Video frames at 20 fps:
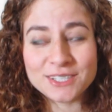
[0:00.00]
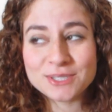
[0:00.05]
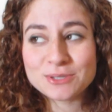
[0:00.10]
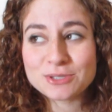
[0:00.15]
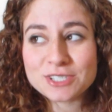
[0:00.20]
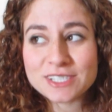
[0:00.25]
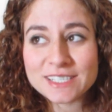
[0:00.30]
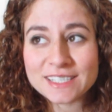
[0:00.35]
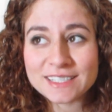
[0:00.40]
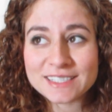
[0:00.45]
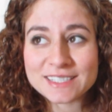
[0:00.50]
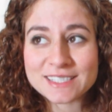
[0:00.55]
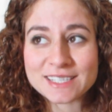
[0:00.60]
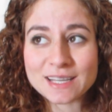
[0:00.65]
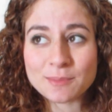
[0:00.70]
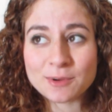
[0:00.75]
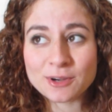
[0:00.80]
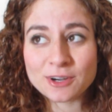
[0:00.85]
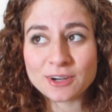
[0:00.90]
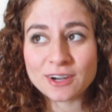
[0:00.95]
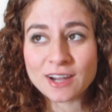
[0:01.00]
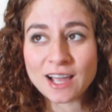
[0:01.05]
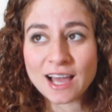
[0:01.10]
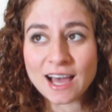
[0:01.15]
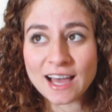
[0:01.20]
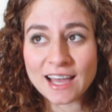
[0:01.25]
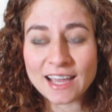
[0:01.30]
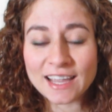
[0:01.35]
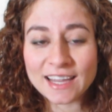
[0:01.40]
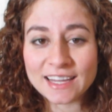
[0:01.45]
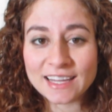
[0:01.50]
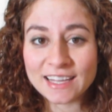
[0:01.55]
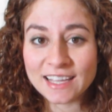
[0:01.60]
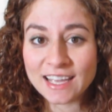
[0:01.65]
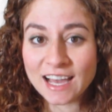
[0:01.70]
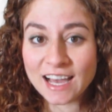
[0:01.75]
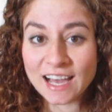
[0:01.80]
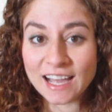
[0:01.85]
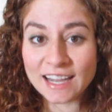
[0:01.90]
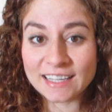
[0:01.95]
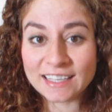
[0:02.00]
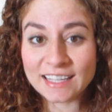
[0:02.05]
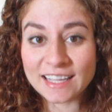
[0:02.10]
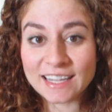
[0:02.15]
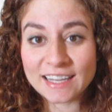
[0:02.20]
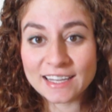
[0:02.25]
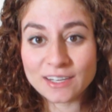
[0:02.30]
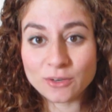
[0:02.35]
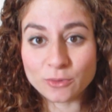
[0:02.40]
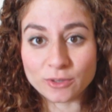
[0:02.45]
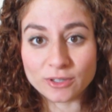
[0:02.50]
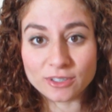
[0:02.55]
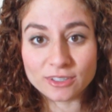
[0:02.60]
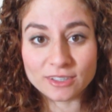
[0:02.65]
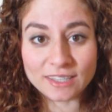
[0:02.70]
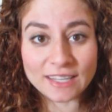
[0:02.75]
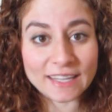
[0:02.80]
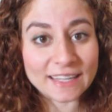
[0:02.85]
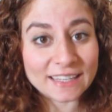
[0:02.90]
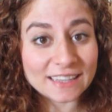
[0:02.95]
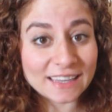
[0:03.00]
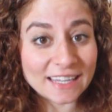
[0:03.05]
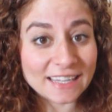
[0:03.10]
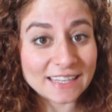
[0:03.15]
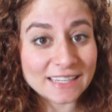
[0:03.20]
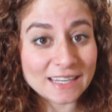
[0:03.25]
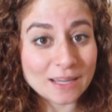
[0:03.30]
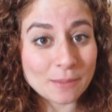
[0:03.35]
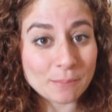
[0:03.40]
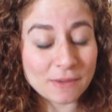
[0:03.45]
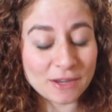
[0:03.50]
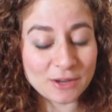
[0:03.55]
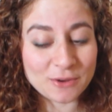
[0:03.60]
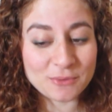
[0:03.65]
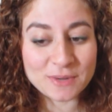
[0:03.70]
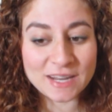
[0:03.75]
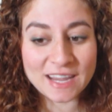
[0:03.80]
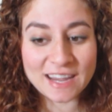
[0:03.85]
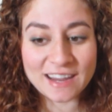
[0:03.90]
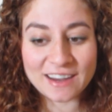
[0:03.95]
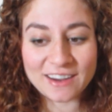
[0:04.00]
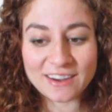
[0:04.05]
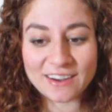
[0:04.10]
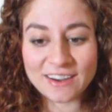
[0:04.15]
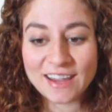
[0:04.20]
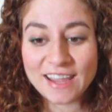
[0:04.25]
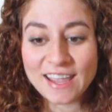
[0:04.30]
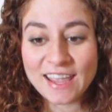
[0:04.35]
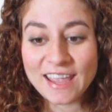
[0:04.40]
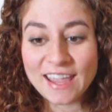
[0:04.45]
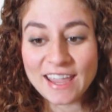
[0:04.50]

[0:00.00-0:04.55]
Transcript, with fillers: usually in the summer, I highlight or like lighten up my own hair,